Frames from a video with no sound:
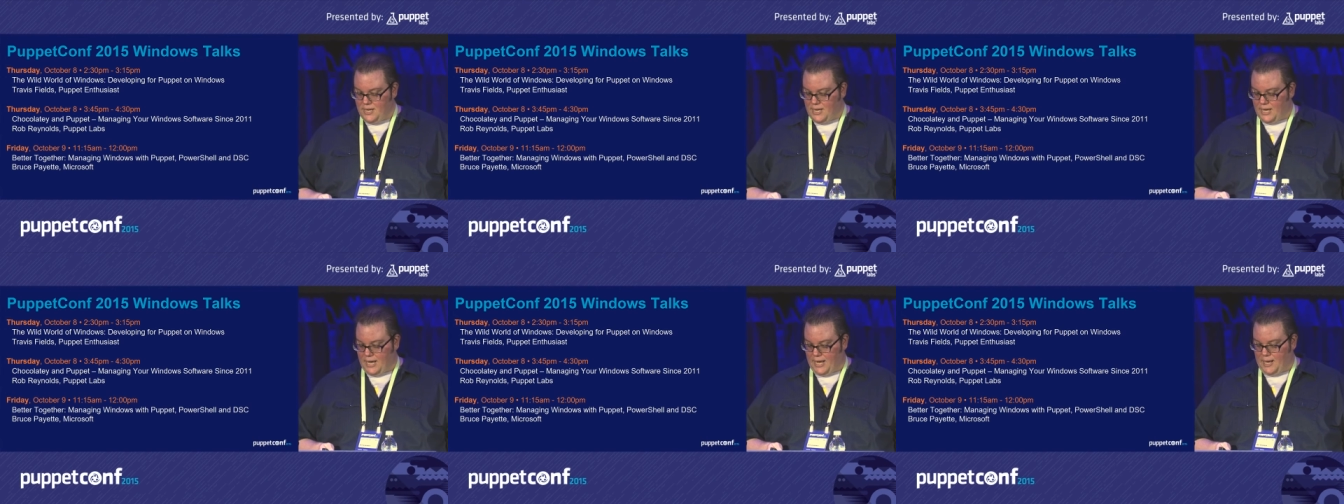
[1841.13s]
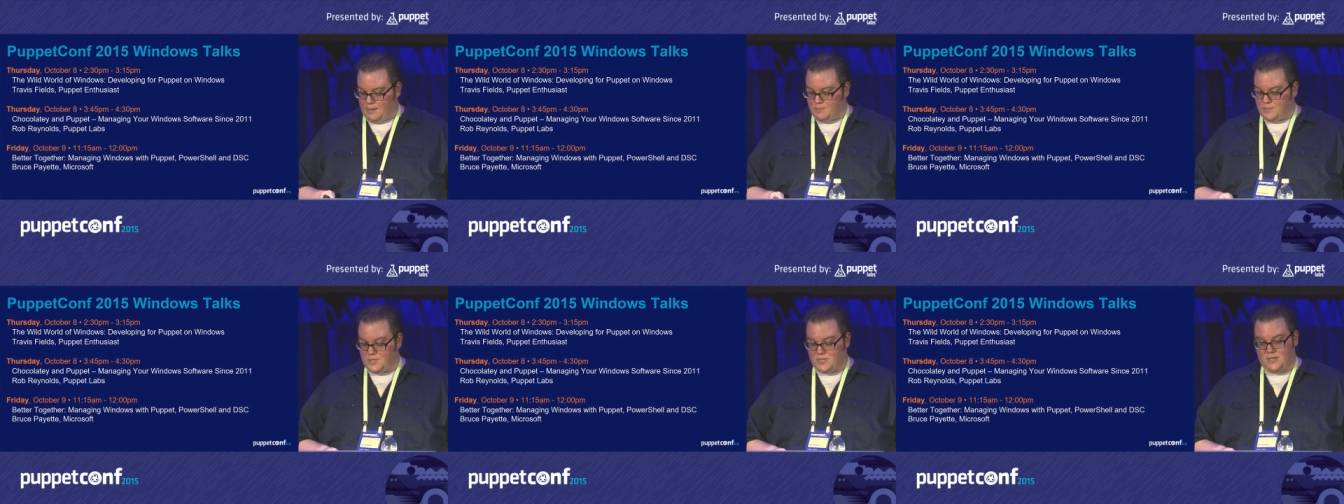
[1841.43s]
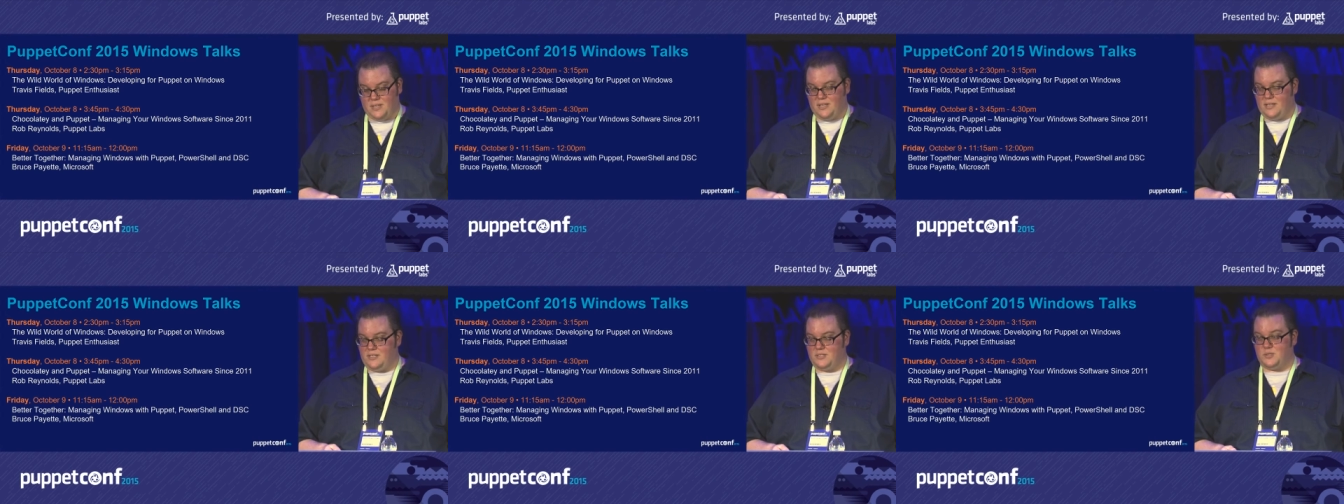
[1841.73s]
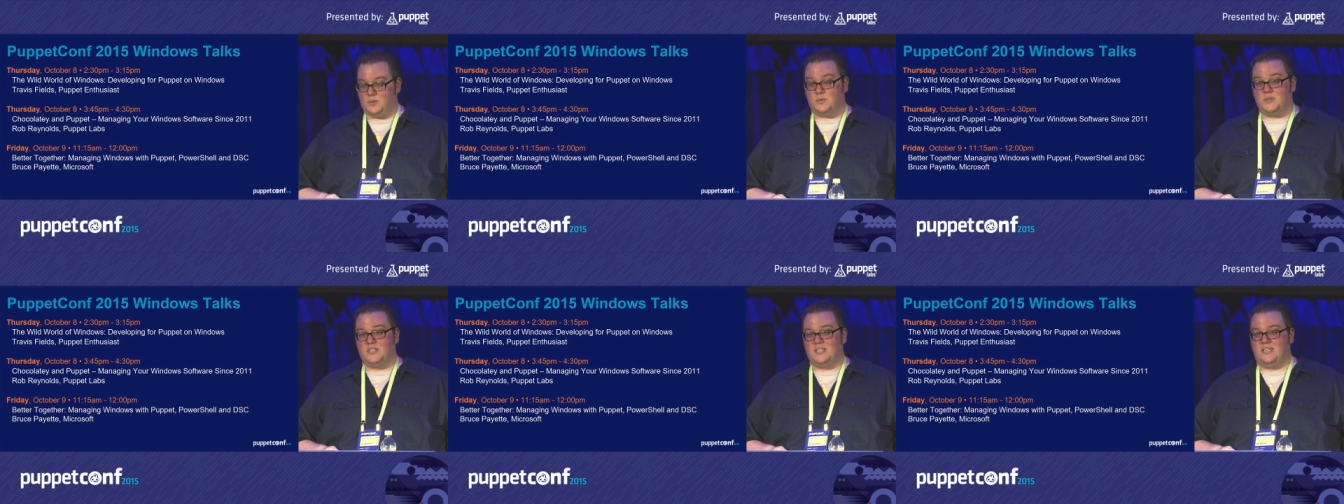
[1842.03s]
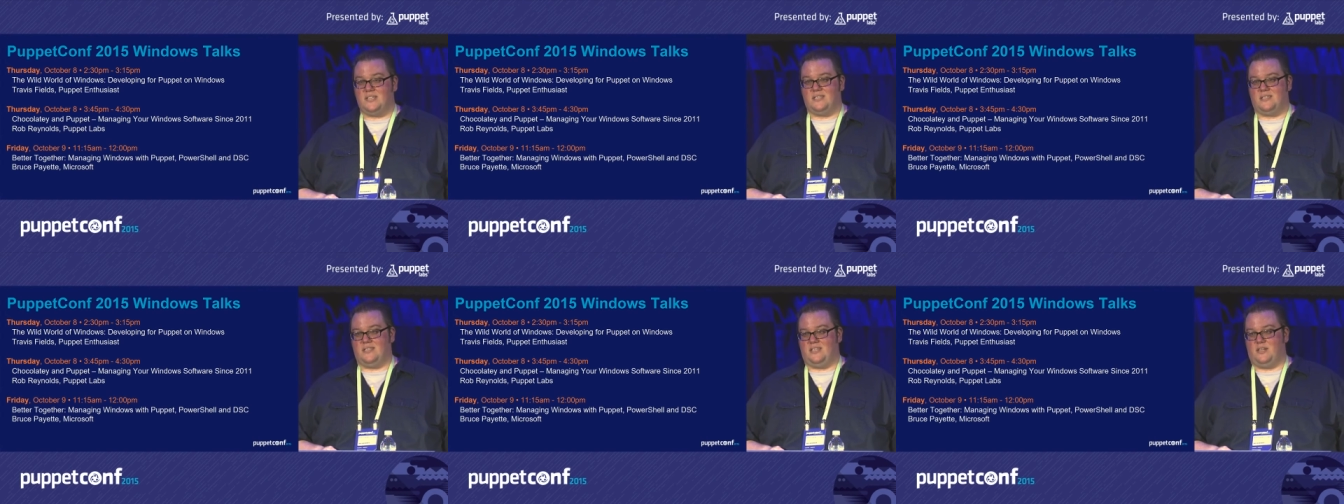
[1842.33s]
Um, so this is
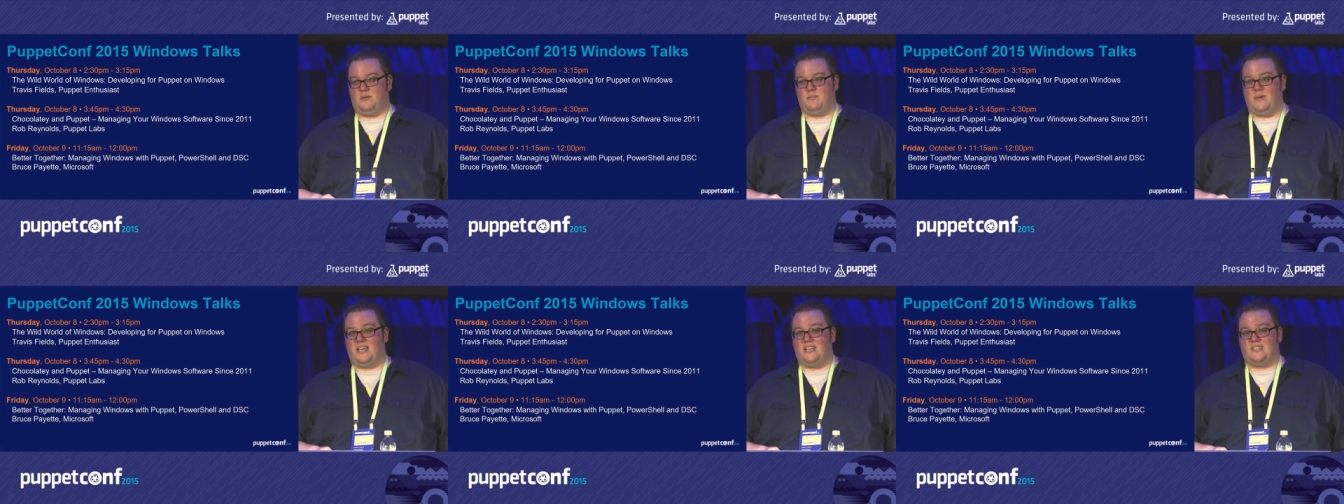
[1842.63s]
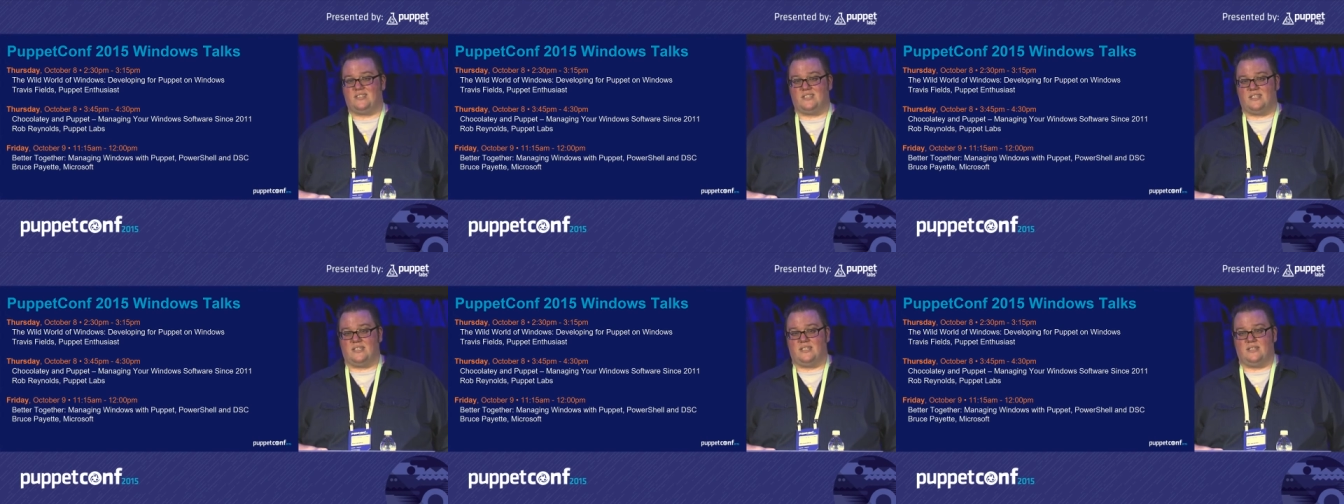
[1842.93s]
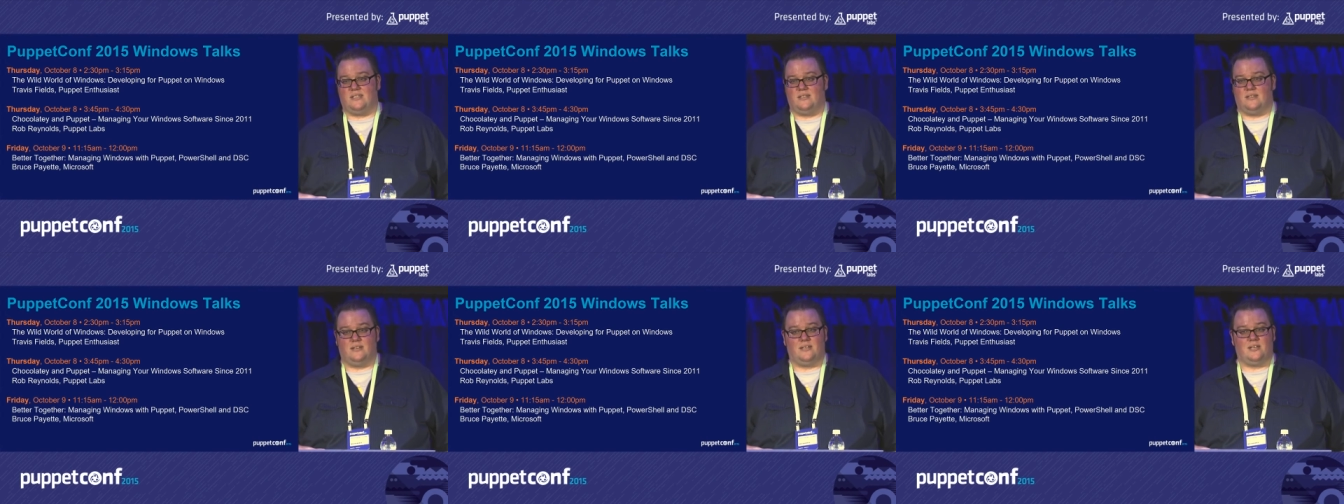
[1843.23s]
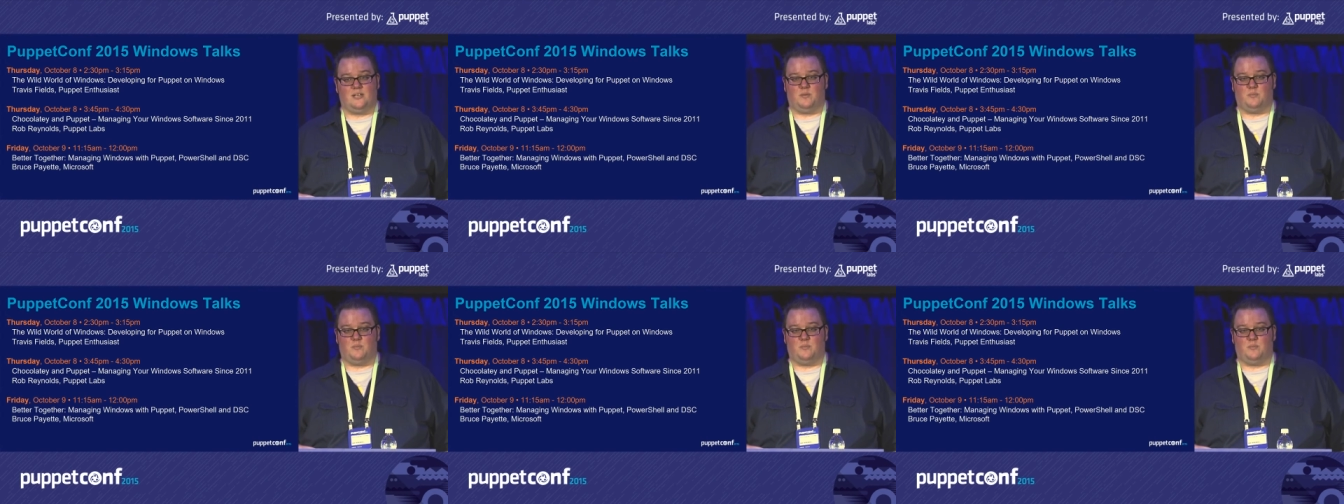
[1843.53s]
really an amazing